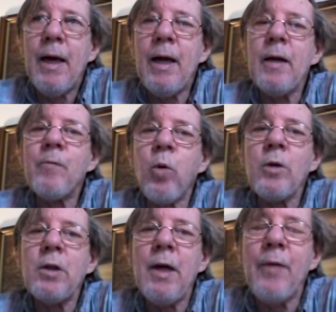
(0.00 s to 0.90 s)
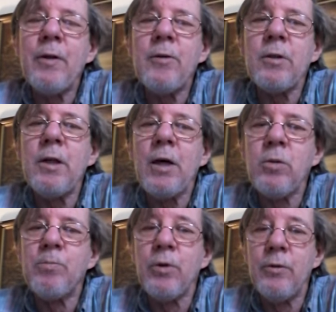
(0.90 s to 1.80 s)
and unfortunately, I think this
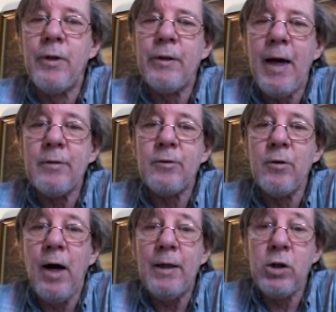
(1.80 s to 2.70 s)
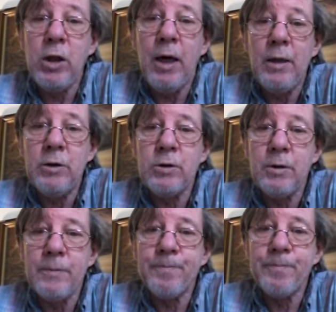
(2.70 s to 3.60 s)
election proved that that's not changed.